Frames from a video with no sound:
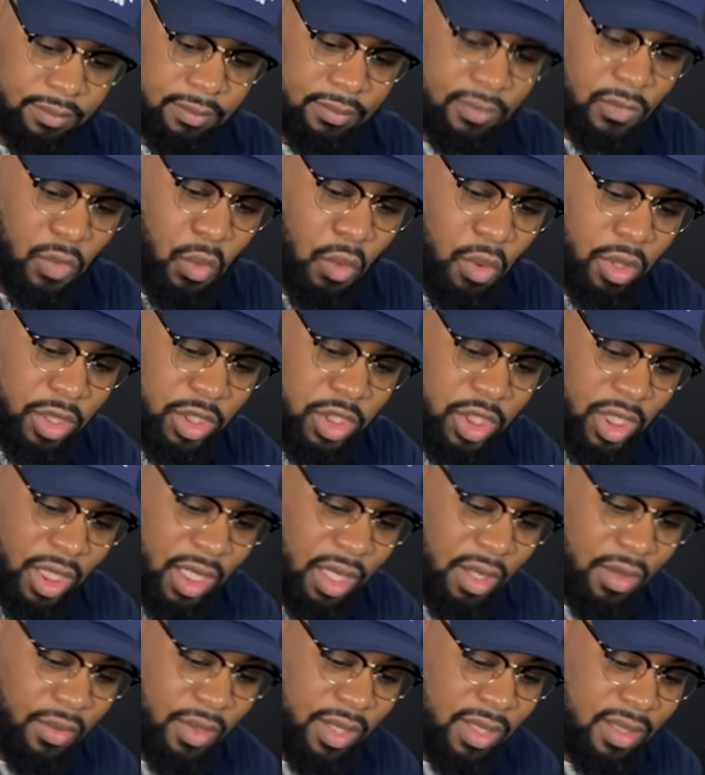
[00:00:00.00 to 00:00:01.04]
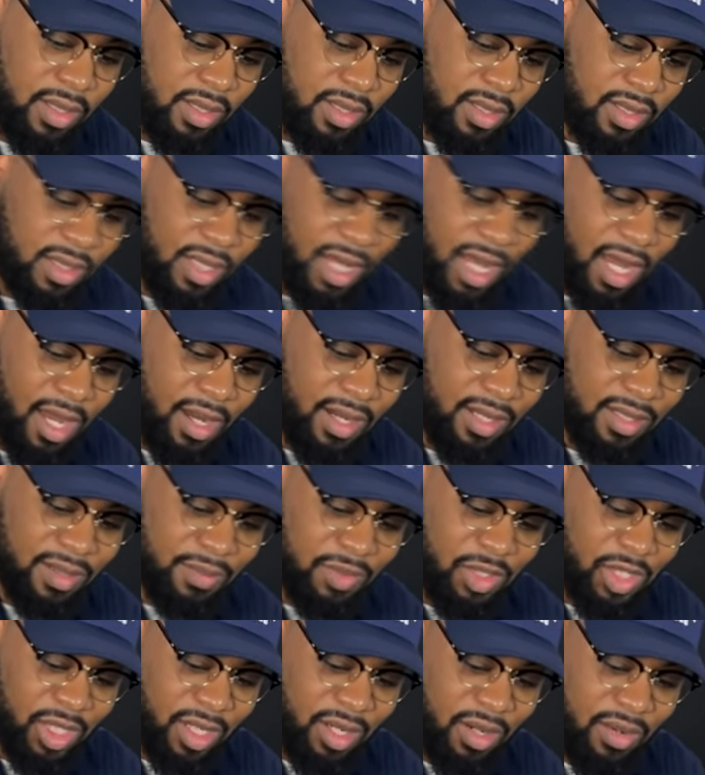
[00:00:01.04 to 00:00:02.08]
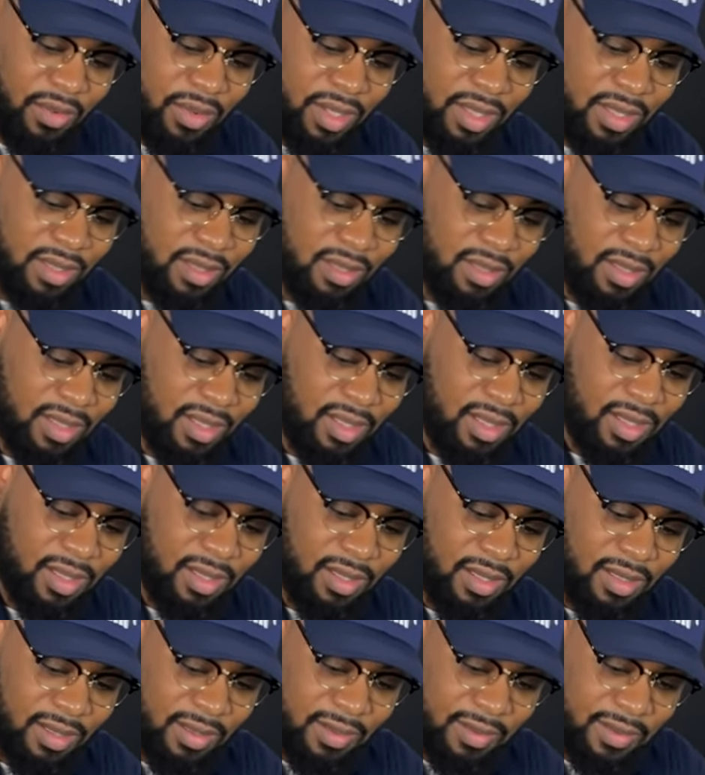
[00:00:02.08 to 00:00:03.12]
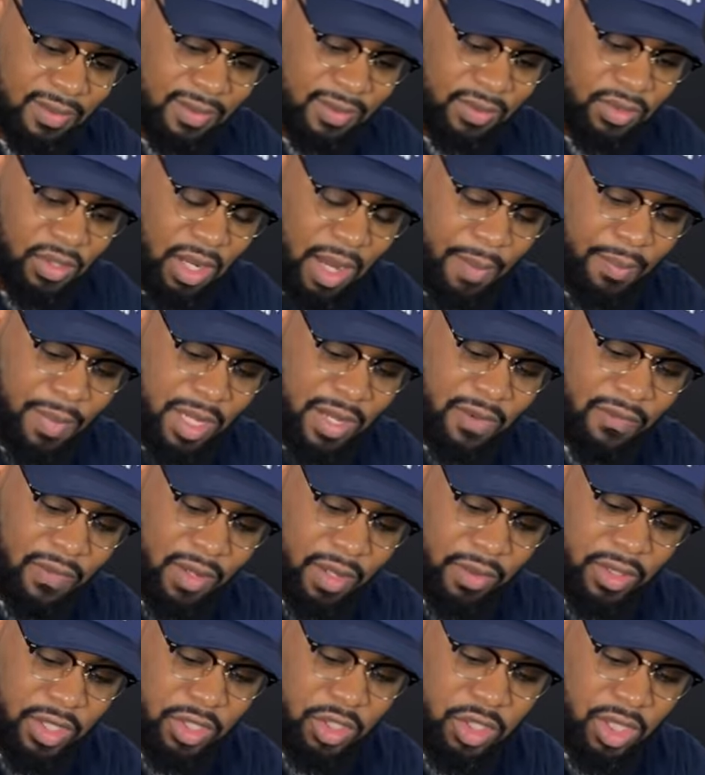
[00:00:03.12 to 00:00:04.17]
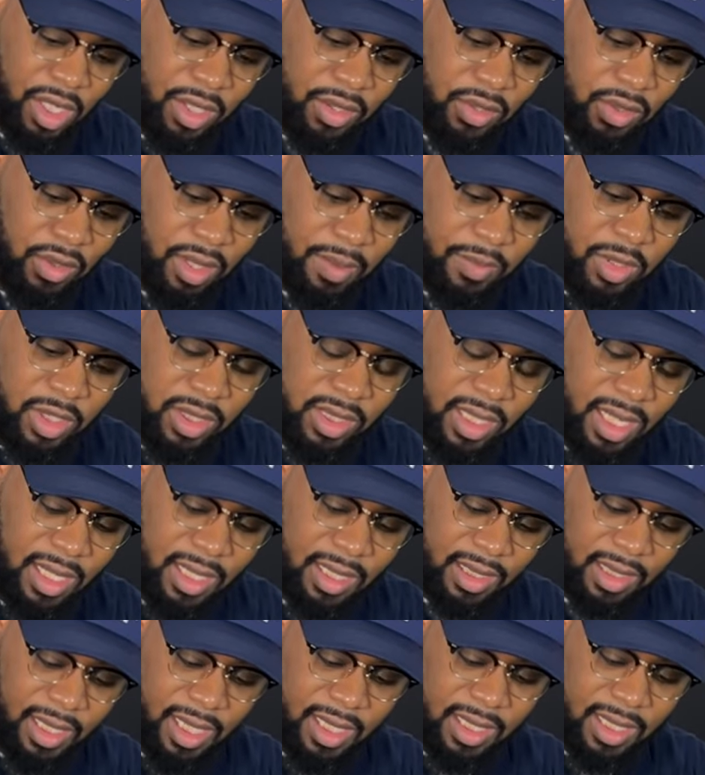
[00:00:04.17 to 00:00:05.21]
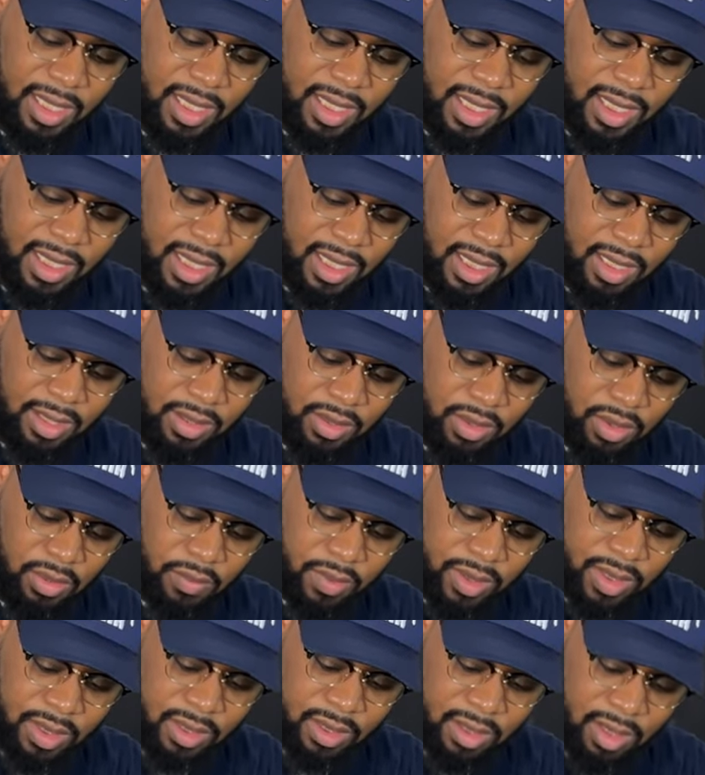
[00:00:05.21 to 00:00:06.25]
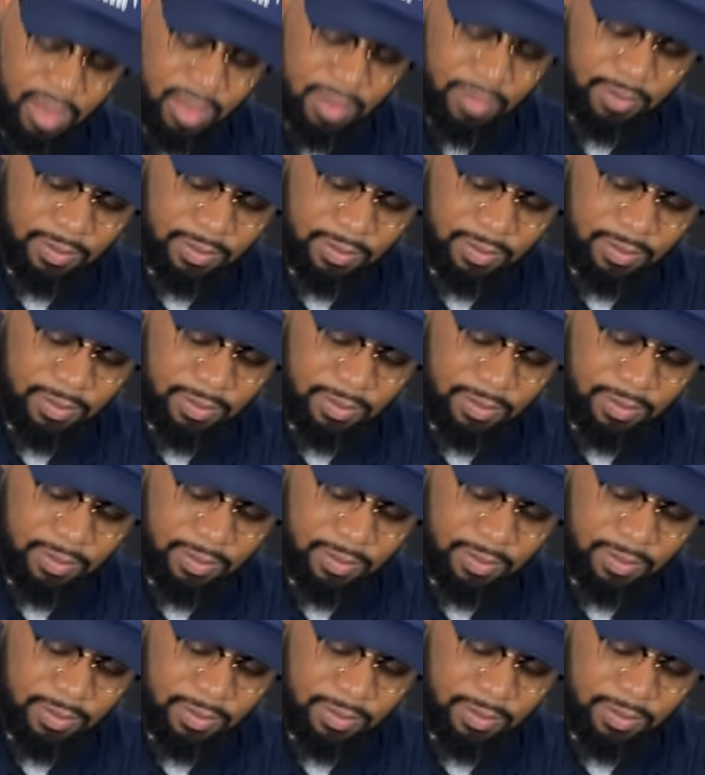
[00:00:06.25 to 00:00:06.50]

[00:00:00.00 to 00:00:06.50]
or chicken, chicken grease. grease. Yeah, get some chicken grease. So I'm being very gentle. I'm just kind of letting the heat do its thing.